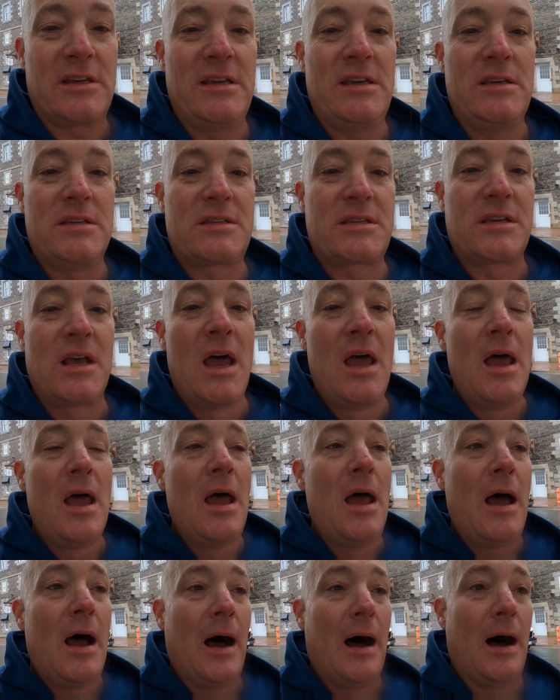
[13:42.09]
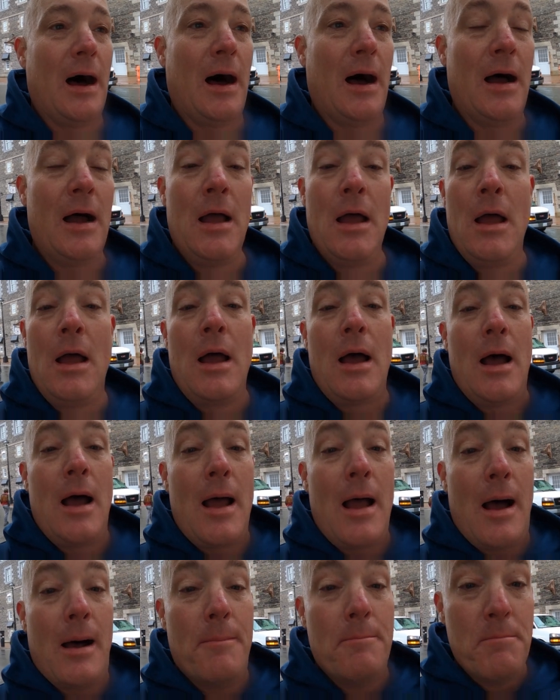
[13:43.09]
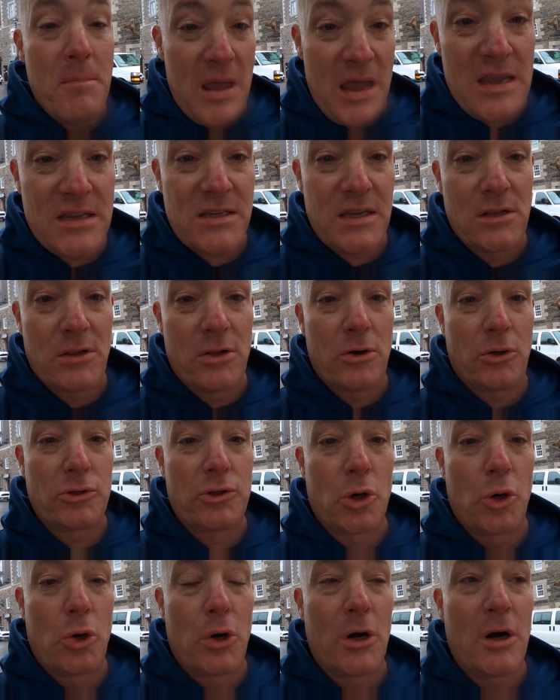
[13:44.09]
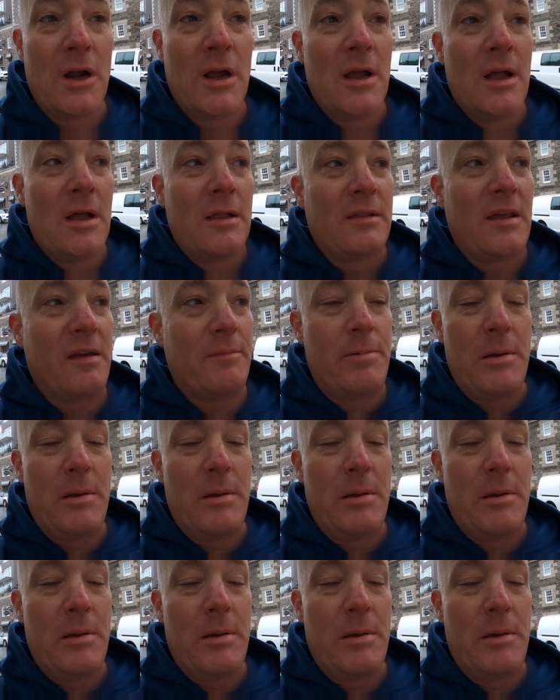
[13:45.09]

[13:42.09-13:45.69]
Keith. Amazing little tour. They